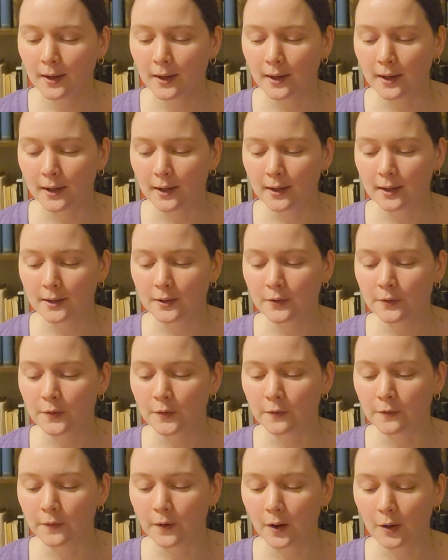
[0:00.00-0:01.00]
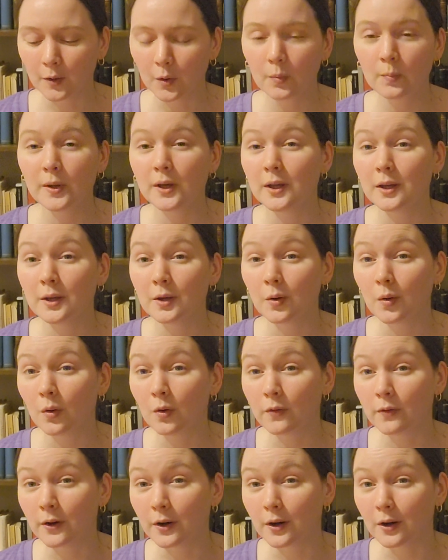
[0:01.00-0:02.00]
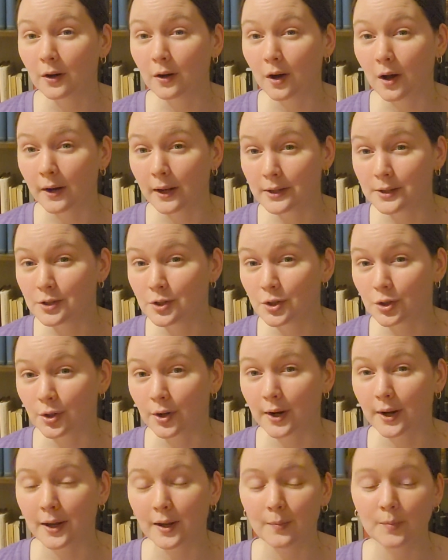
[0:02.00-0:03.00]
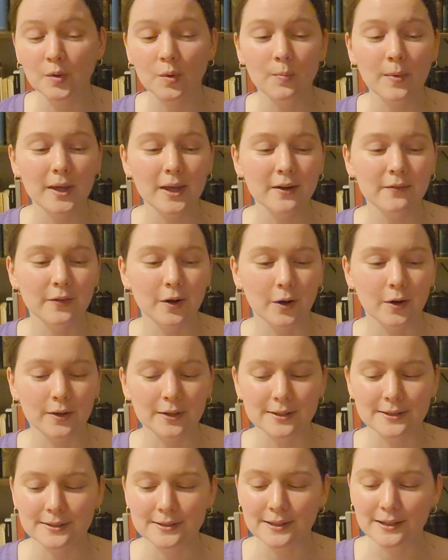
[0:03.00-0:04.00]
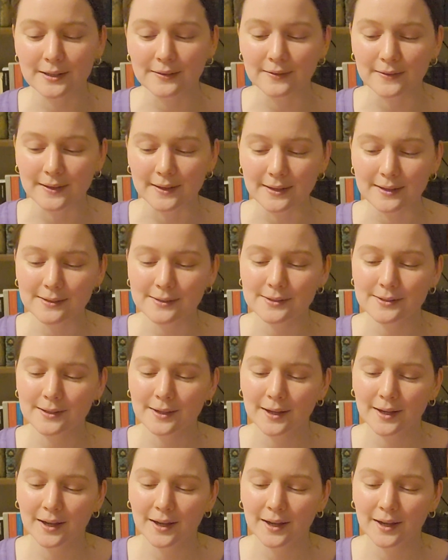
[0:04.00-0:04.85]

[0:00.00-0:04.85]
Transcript: And if you follow me over on Instagram, you may have already seen these,